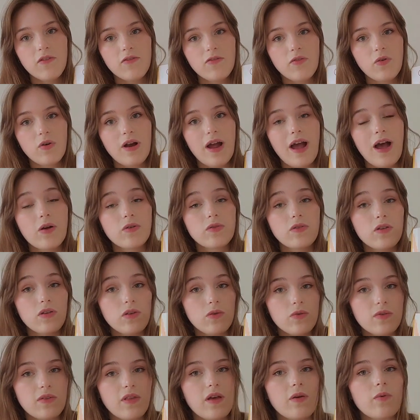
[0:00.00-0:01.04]
for how to
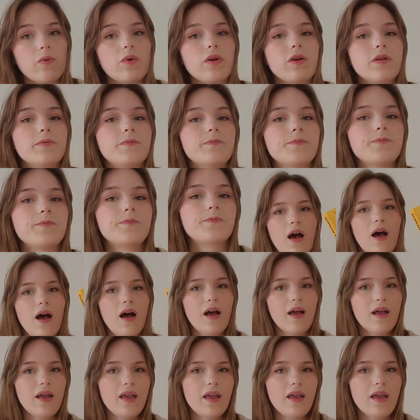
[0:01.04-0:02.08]
use that word.
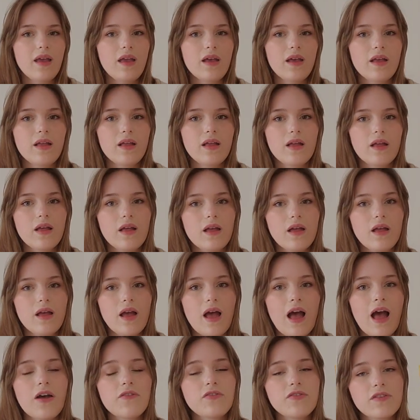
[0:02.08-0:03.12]
I
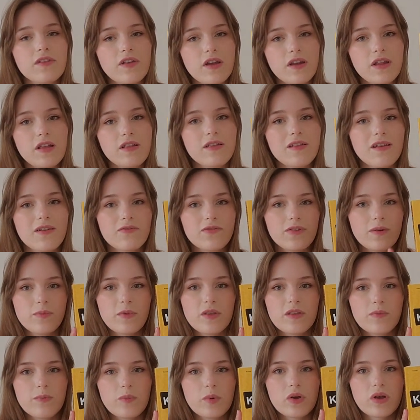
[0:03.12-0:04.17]
have studied some from
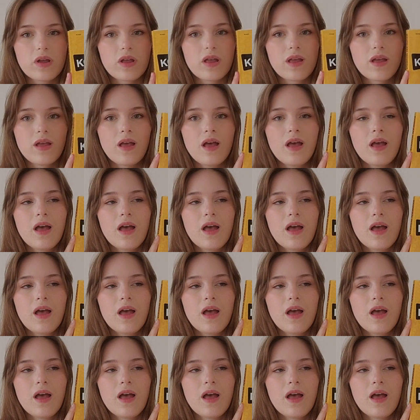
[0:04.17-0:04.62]
this book.